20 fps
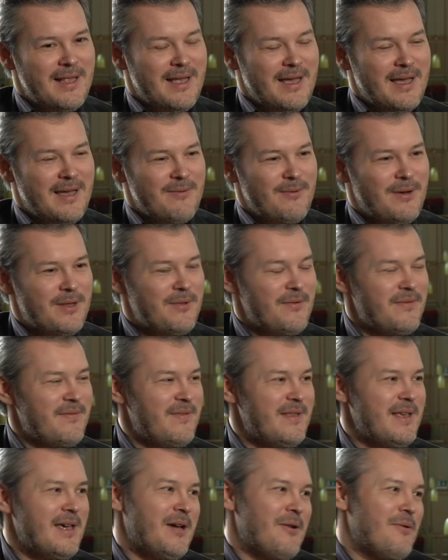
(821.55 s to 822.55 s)
one
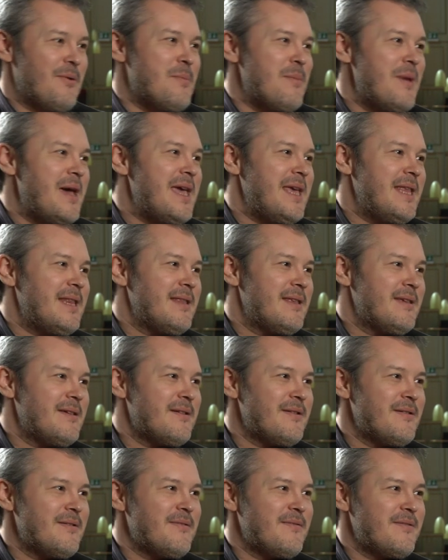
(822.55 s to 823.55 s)
of our main,
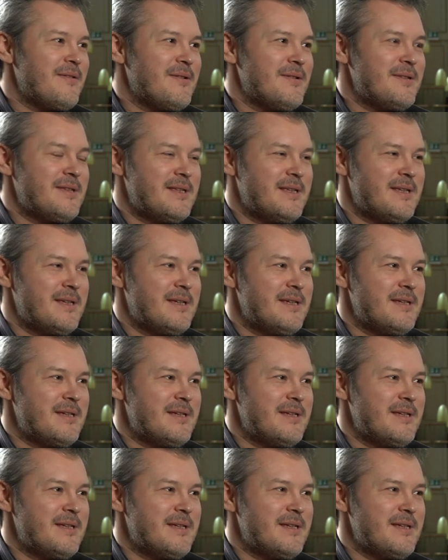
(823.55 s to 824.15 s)
of course,